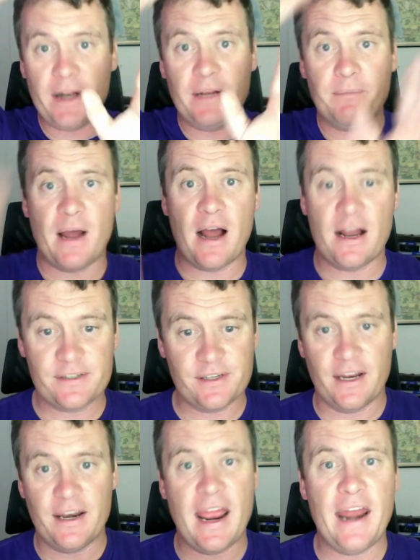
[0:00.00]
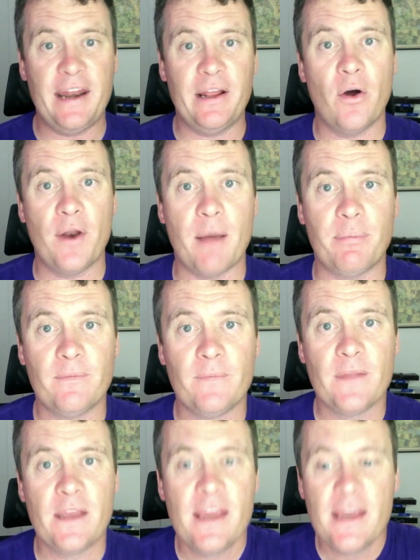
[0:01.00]
past and then heading on up.
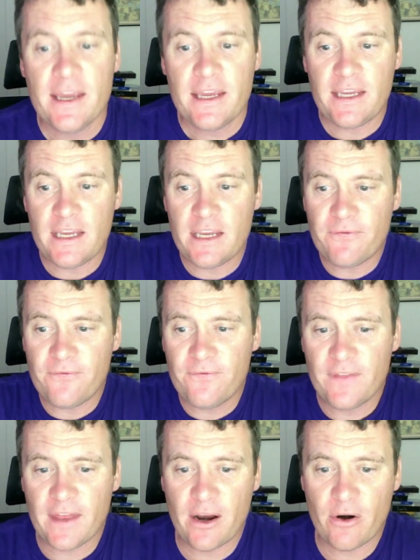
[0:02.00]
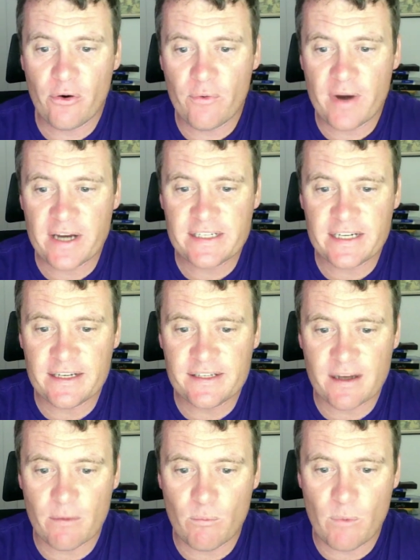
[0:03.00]
If they're resting
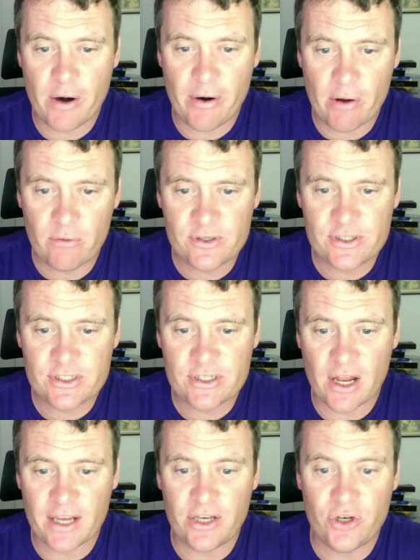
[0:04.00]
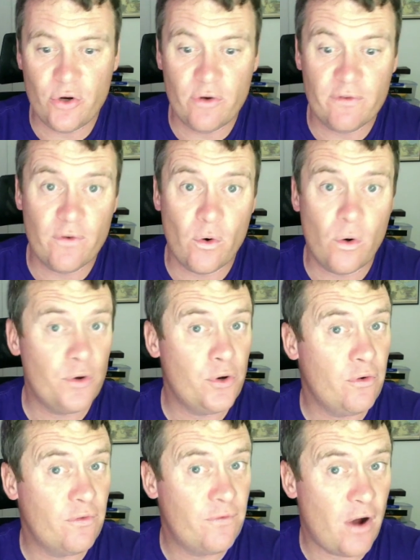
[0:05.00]
somewhere else, like in
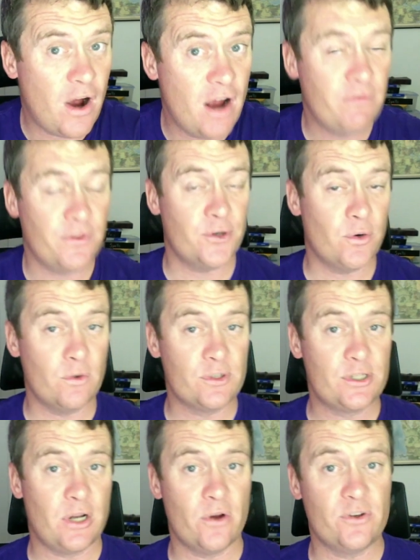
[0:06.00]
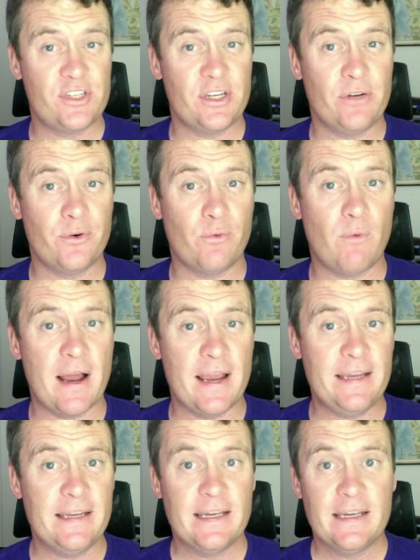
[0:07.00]
U4, U5, with the doors closed, sealed
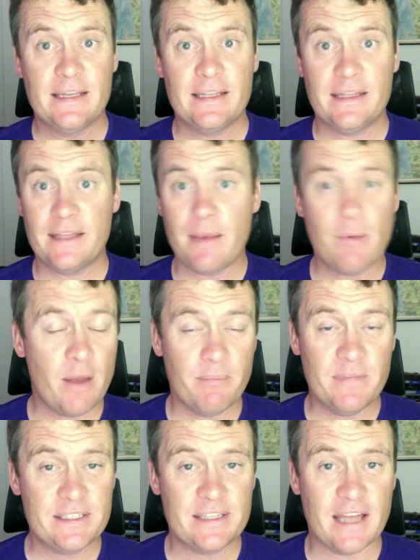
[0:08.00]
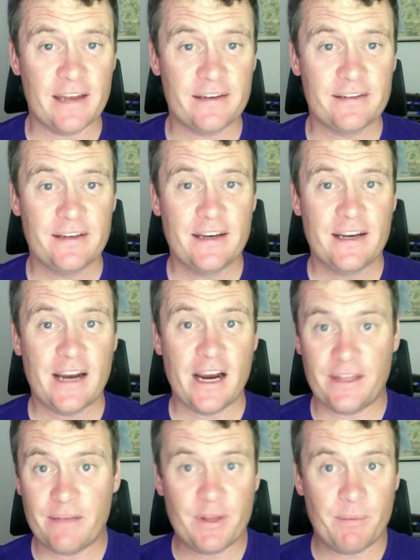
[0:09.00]
away, they might miss that. And
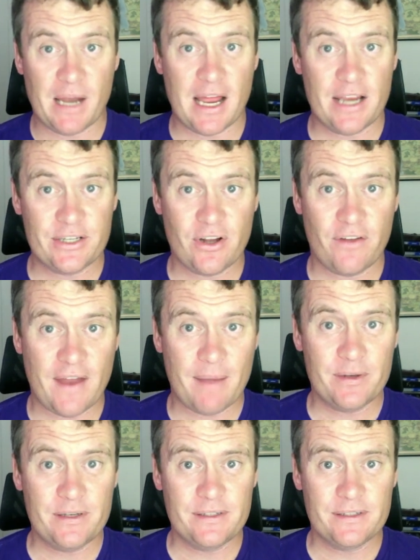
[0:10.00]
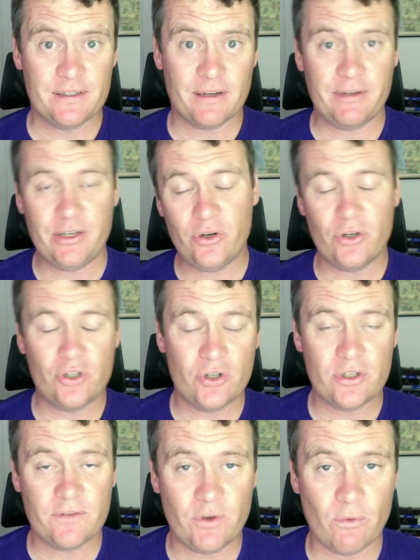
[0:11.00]
then when the blast off happens, I mean, you can
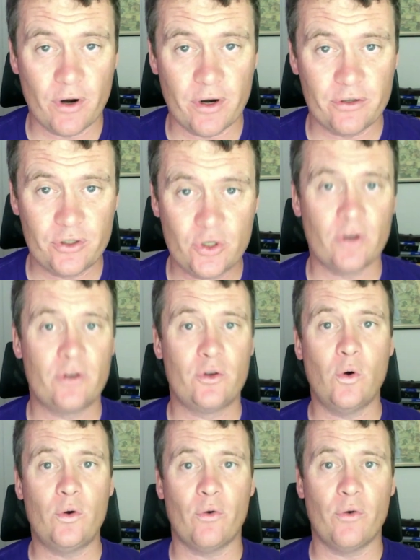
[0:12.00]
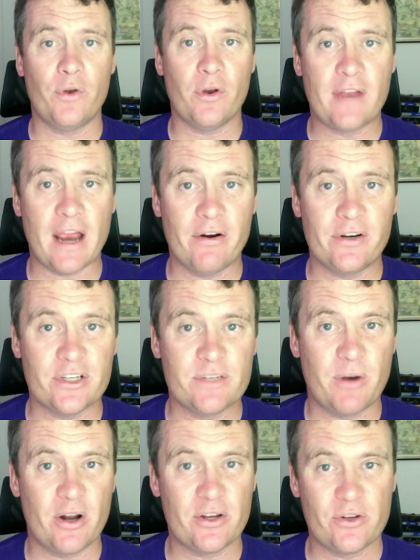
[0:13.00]
choose if you want to cook all your characters,
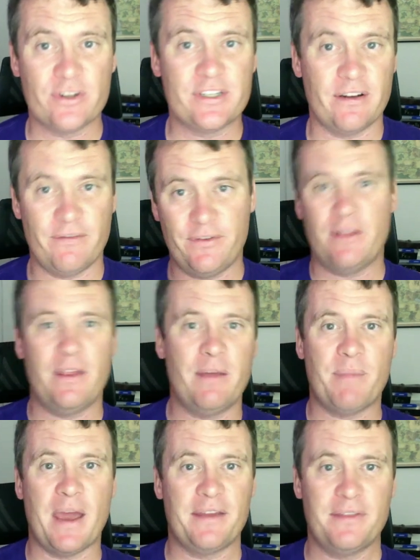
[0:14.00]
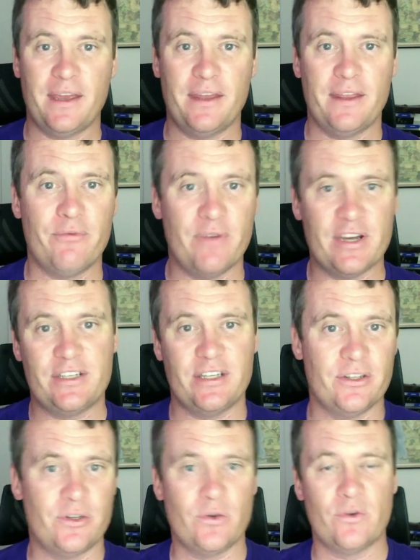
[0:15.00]
but I could have said, look, yeah, they're back there, they're resting,
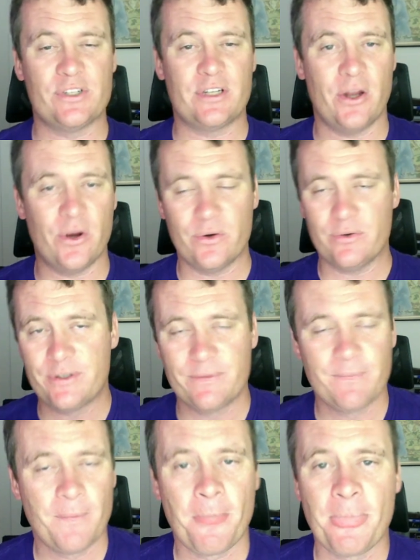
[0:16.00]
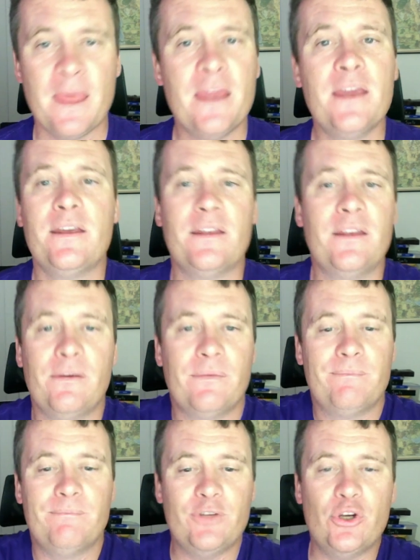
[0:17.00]
the doors are closed.
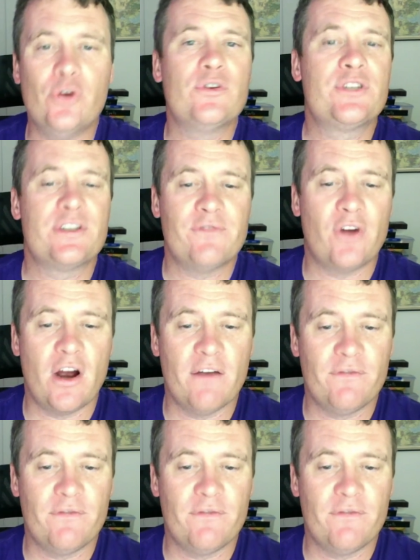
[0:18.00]
You survive the